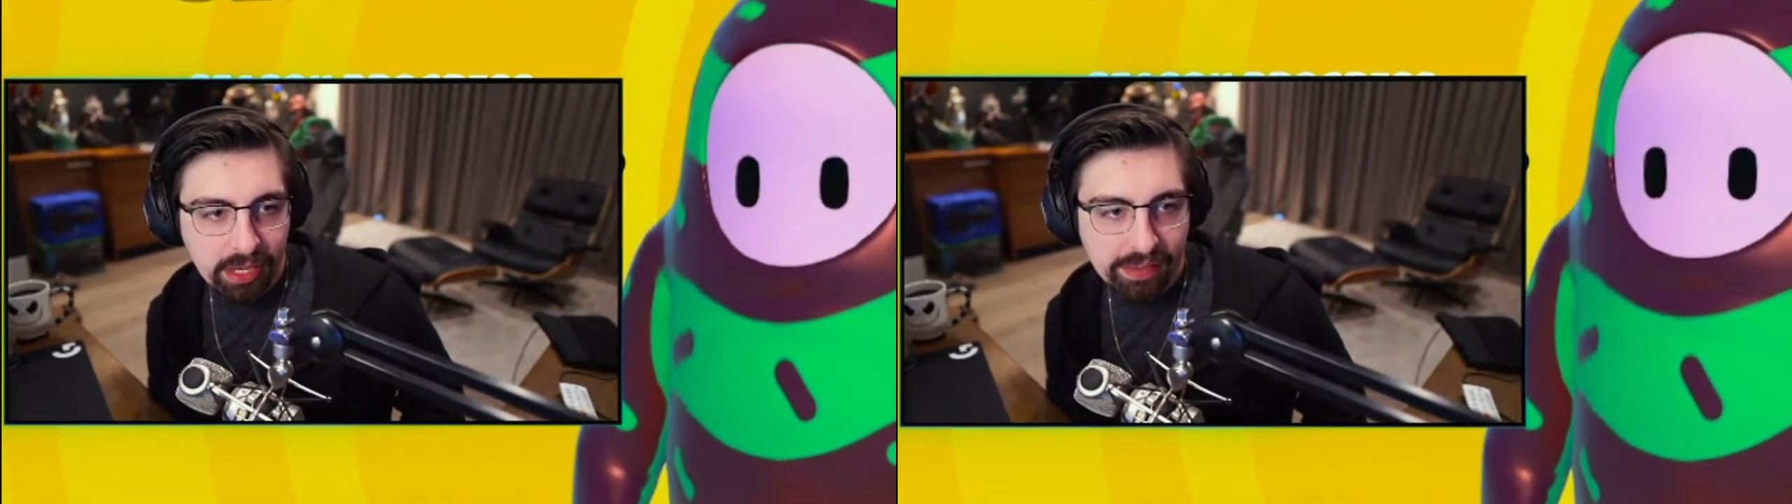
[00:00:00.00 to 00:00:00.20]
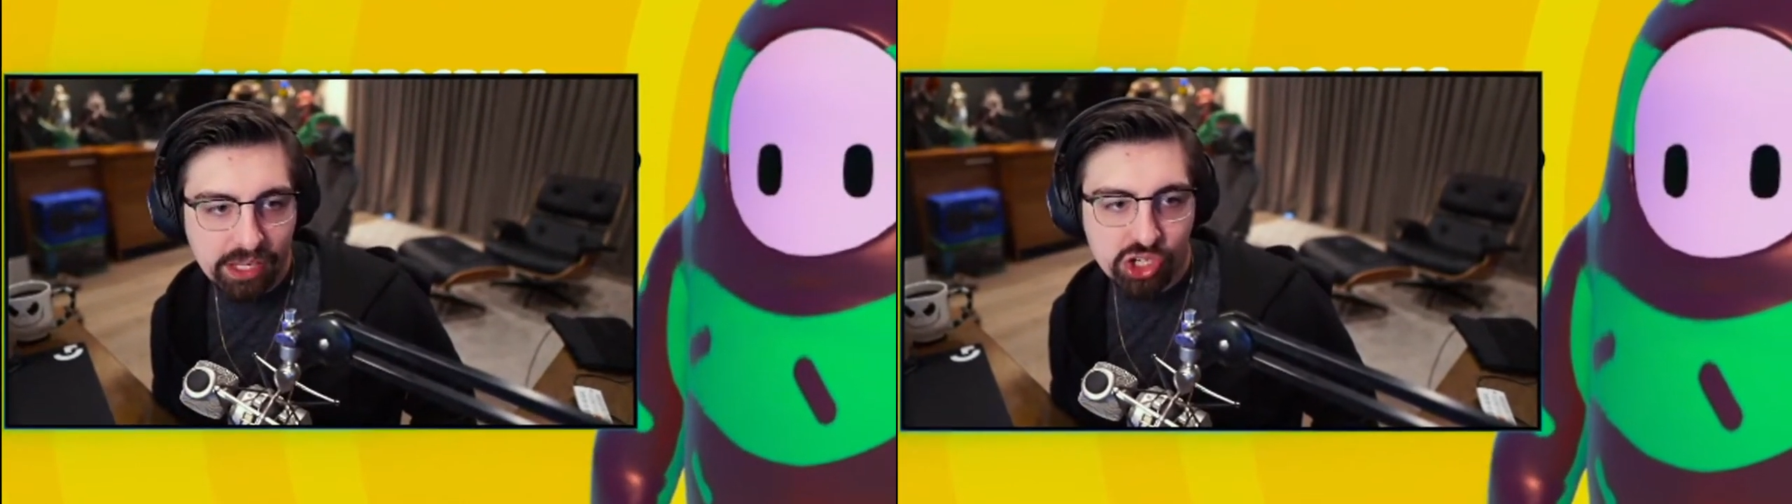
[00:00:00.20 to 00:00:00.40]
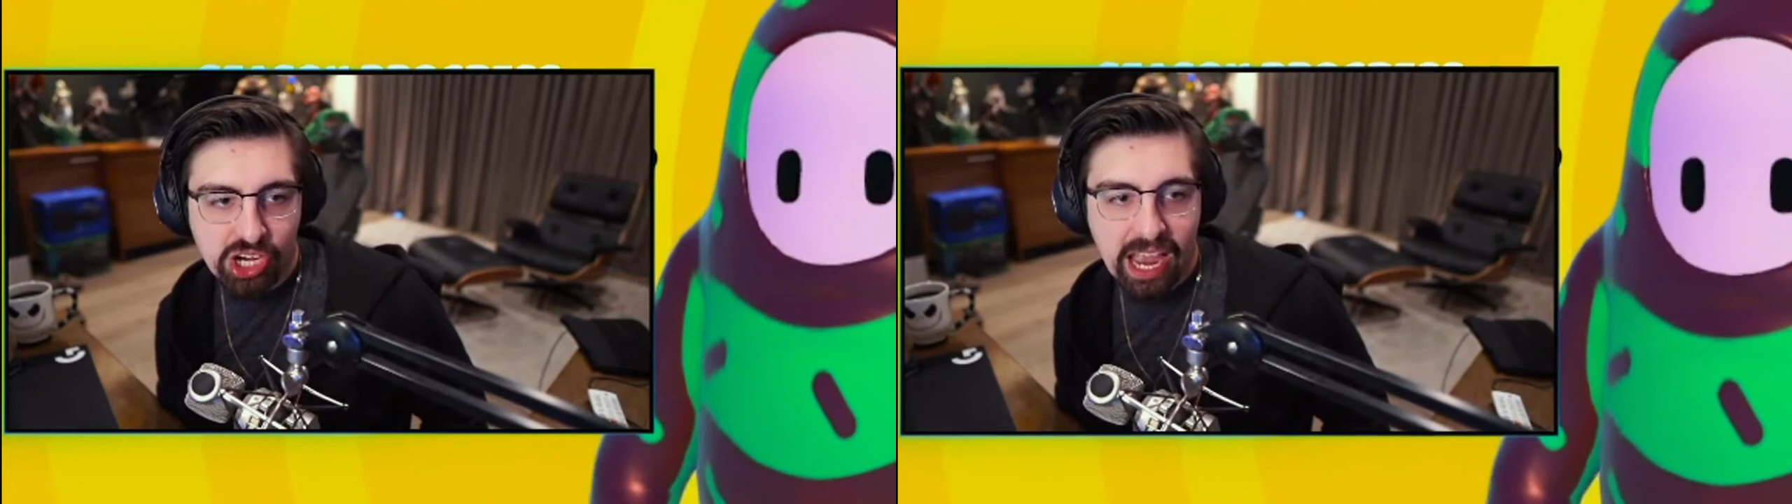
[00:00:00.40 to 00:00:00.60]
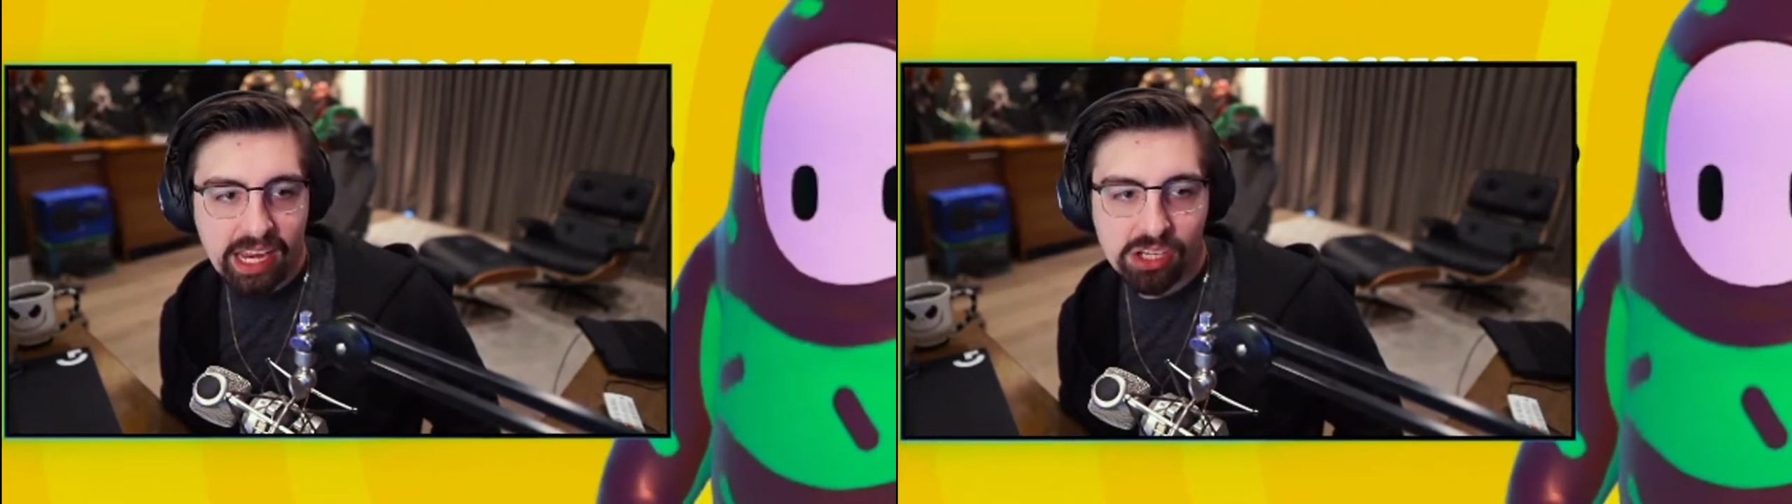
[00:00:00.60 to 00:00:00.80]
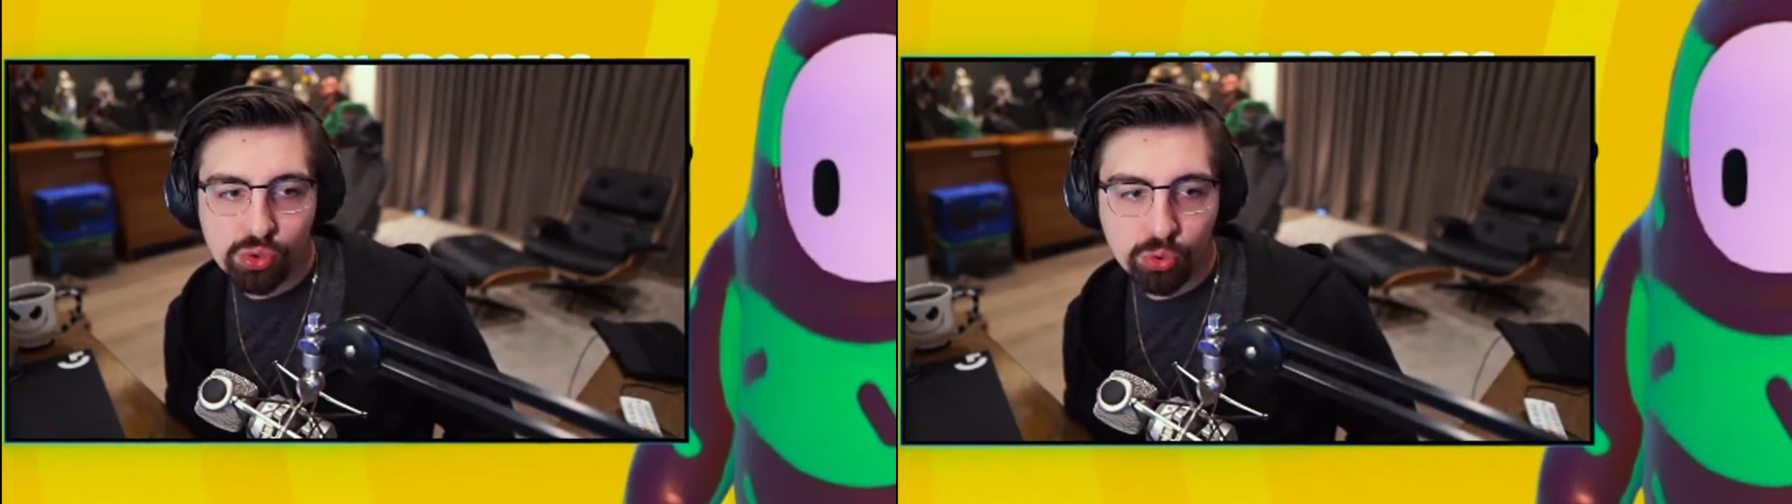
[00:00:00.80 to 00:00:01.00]
and then
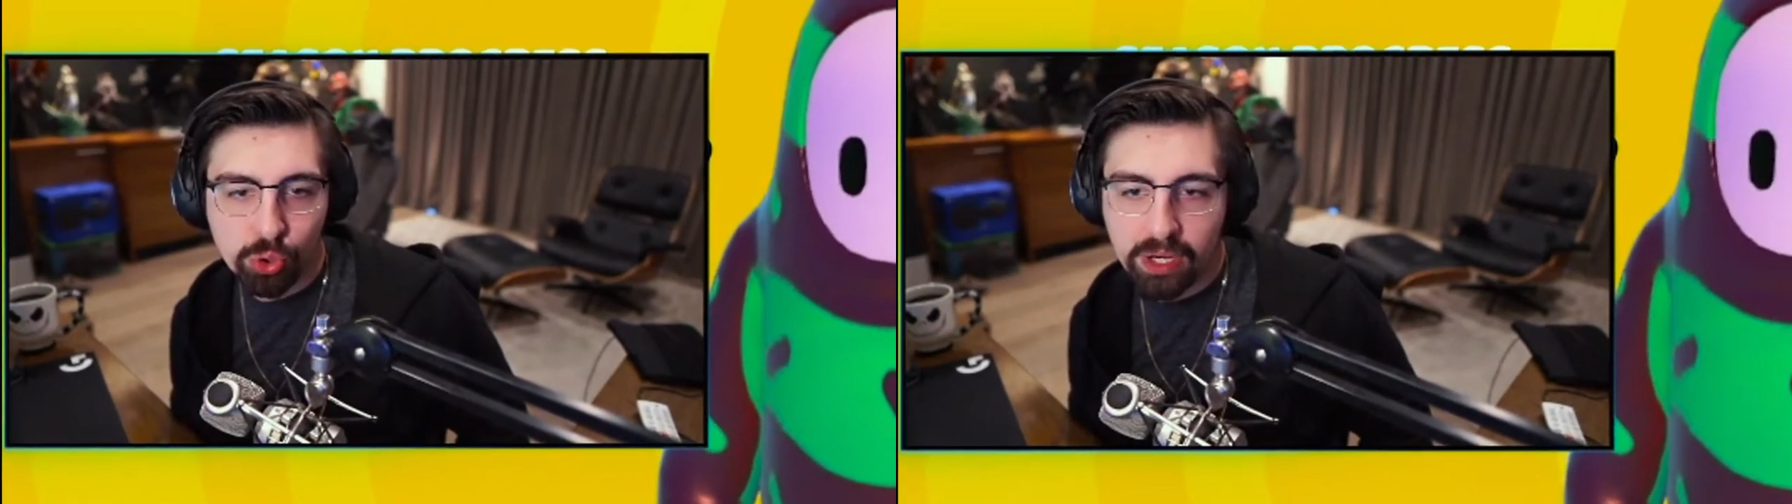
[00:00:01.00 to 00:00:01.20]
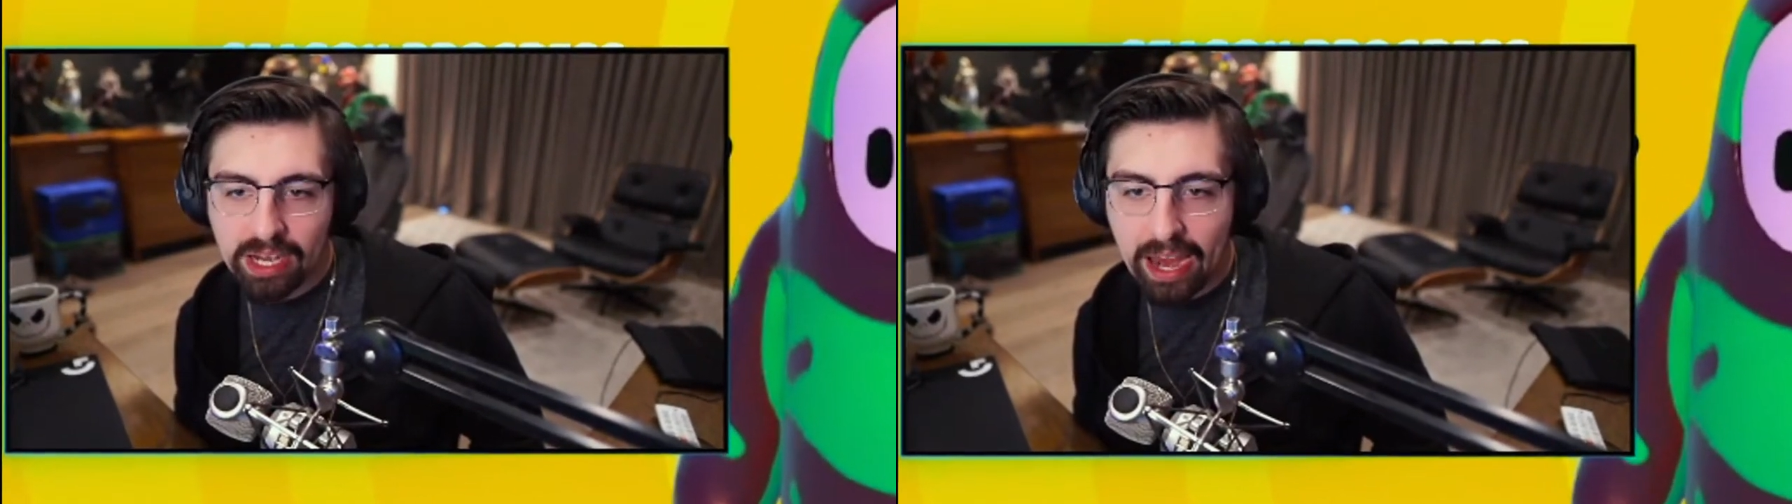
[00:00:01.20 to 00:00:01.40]
chat is ruining